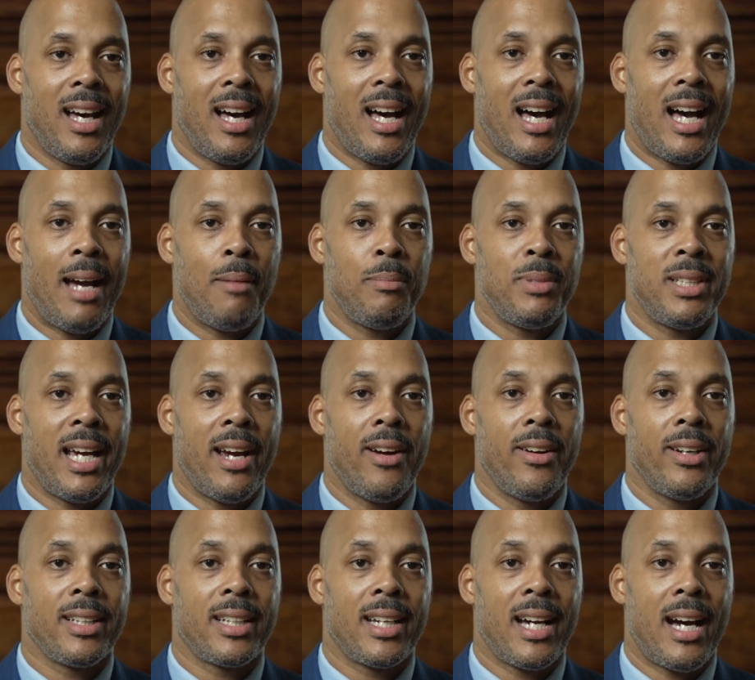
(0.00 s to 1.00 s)
I'm
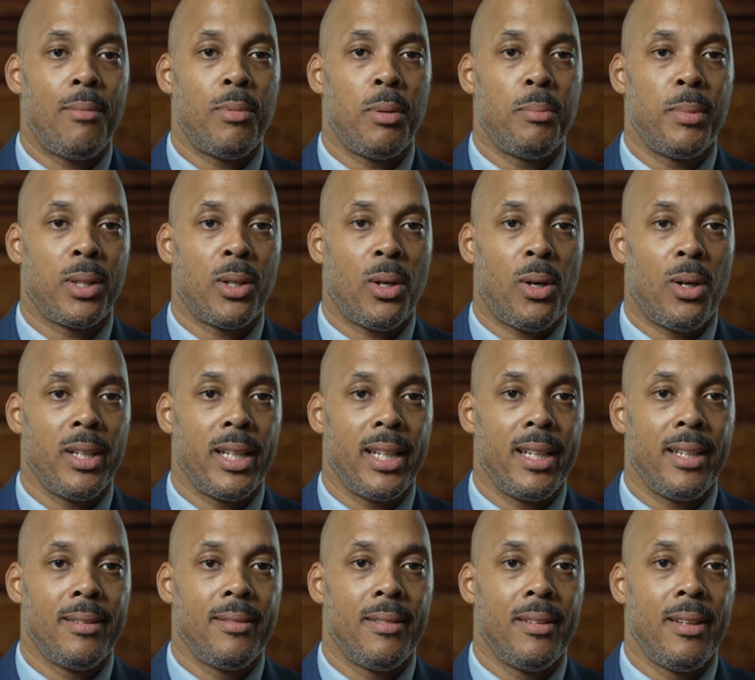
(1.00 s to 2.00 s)
Darren Cava-McCauley,
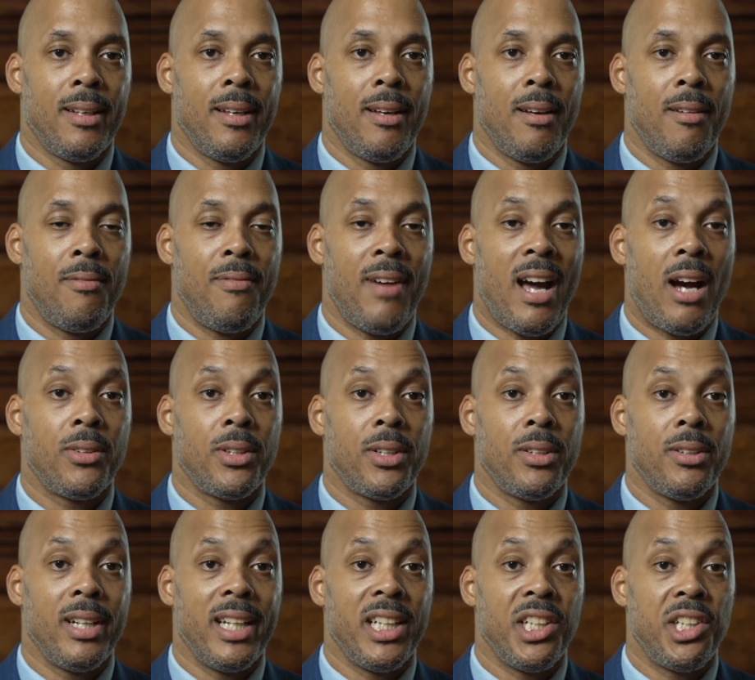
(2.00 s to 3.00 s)
founder
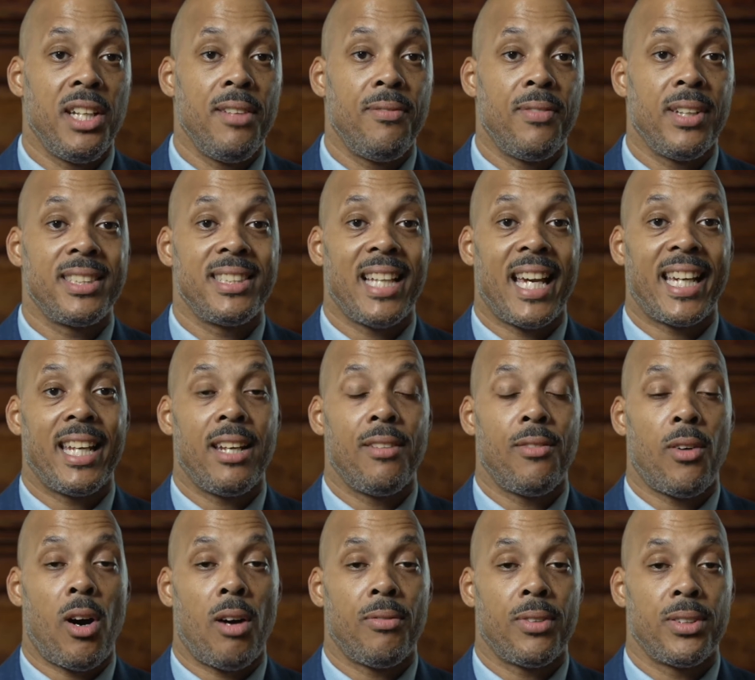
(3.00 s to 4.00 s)
and chief executive
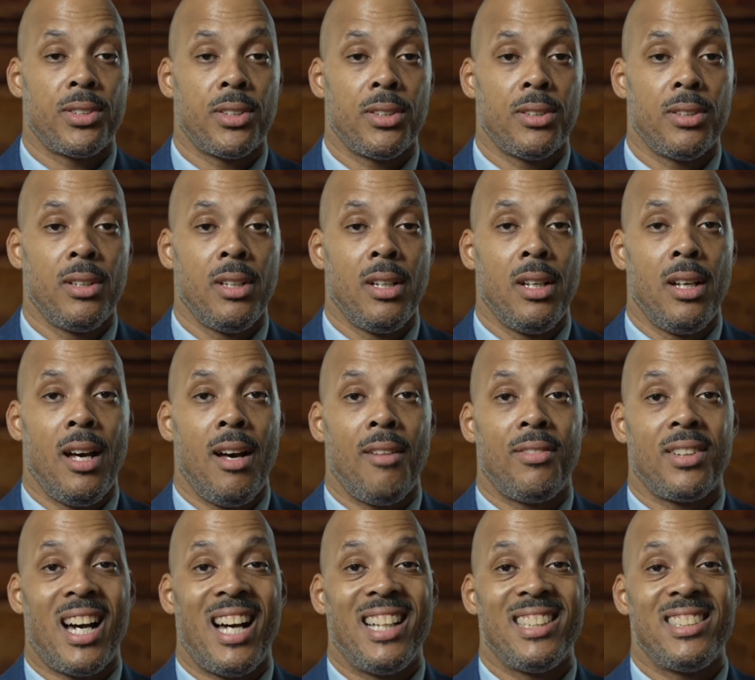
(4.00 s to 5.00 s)
officer of
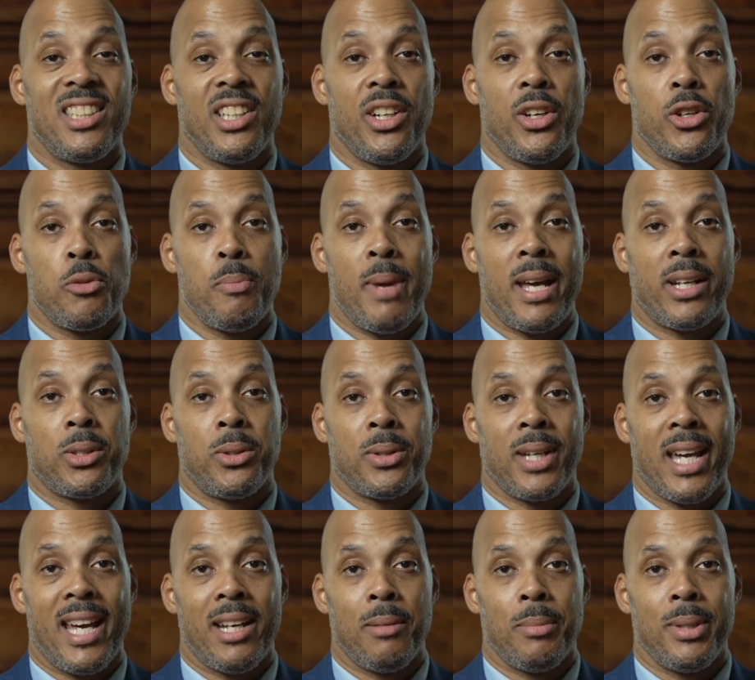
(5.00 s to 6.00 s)
Concierge Medical
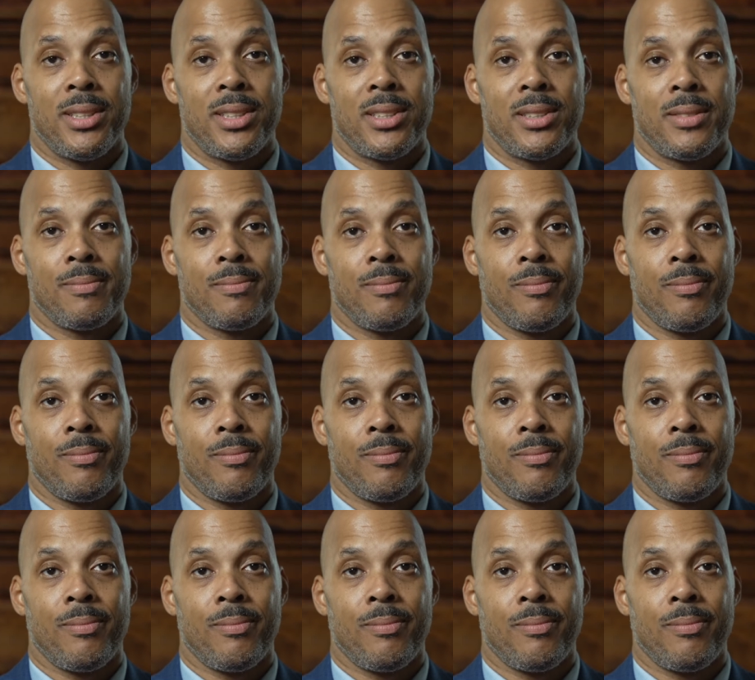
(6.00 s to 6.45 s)
Cannabis.